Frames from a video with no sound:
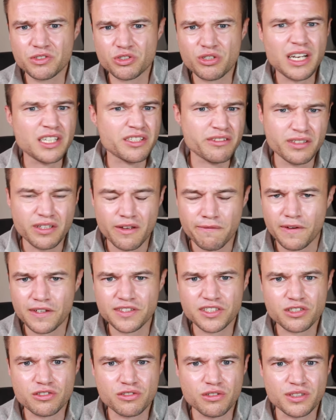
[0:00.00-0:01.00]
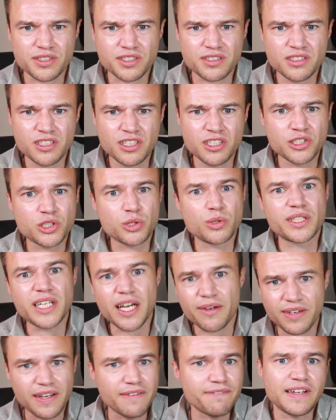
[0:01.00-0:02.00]
transferring the funds across to
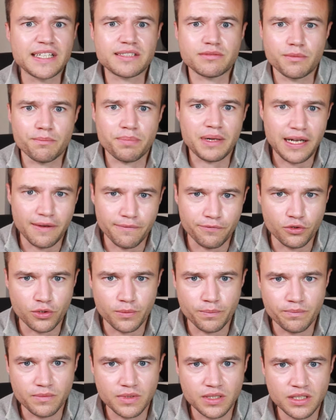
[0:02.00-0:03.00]
another investment platform.